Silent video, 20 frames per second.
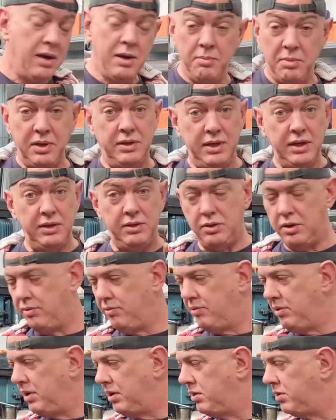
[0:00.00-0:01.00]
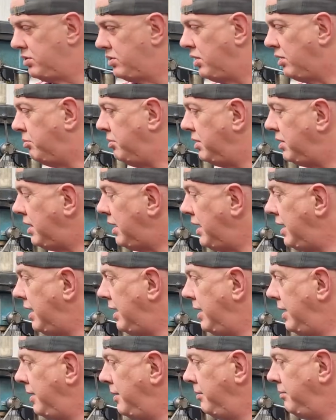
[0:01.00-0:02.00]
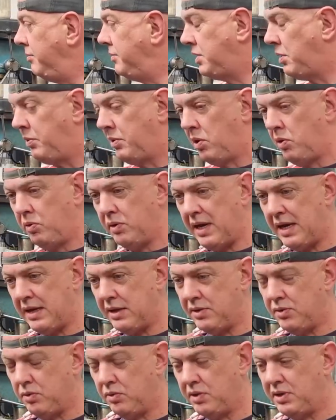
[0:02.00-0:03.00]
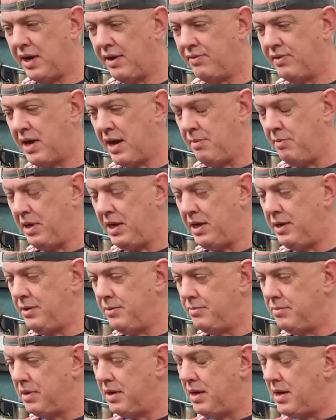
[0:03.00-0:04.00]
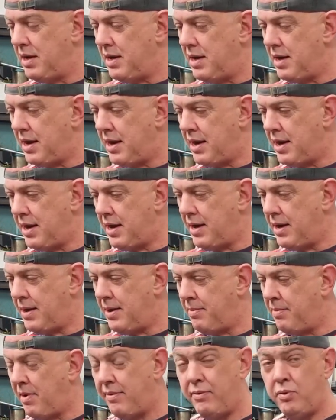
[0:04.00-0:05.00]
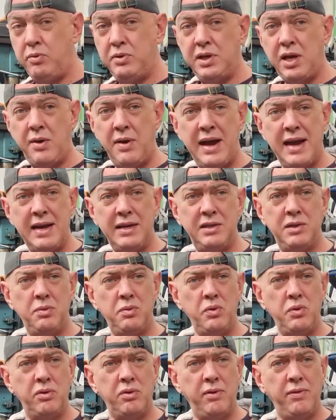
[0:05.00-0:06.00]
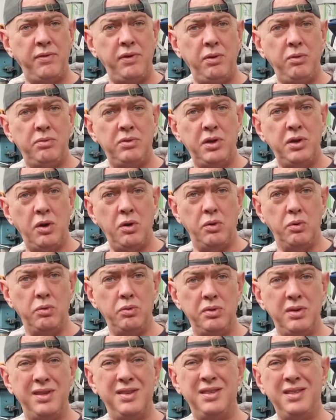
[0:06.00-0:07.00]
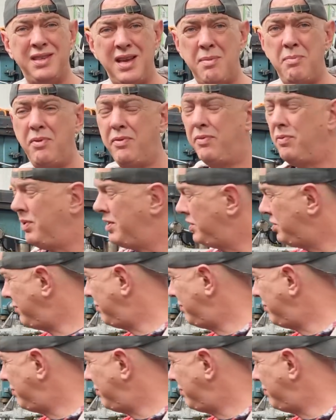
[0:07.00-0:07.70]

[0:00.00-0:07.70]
But it did do a really good job. So we've got all that sort of stuff coming. I've also had to order a few tools, some of which